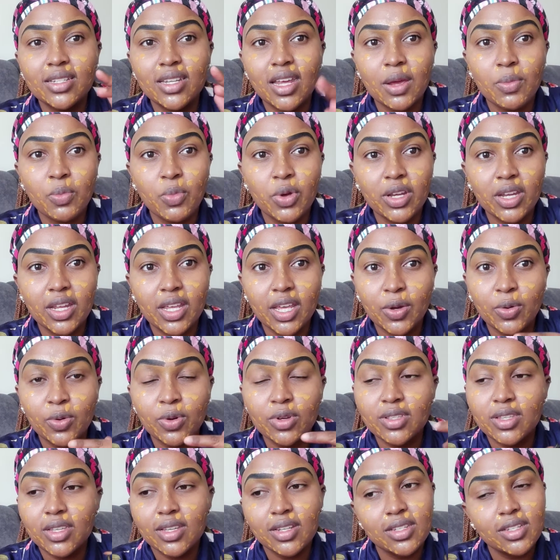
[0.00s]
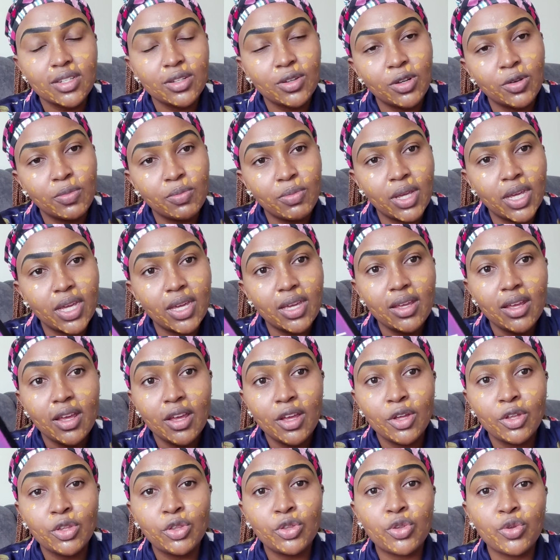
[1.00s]
time when he was hitting on me
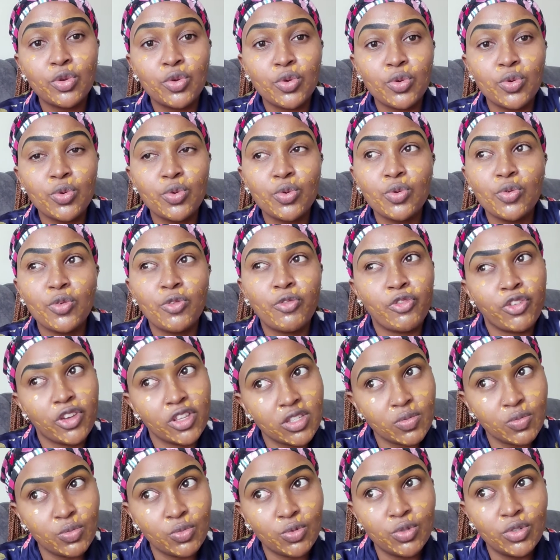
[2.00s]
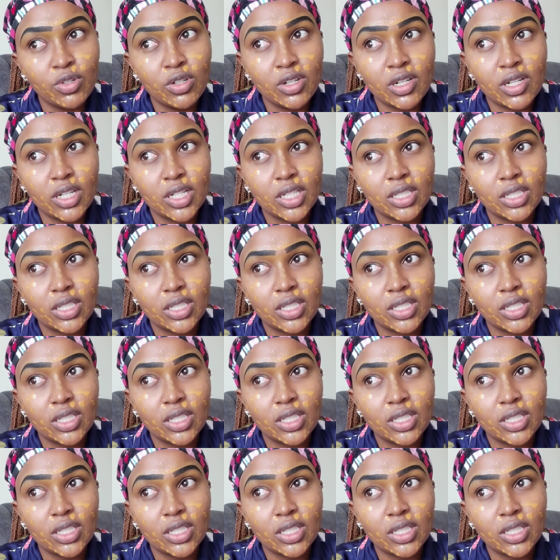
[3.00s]
through Facebook,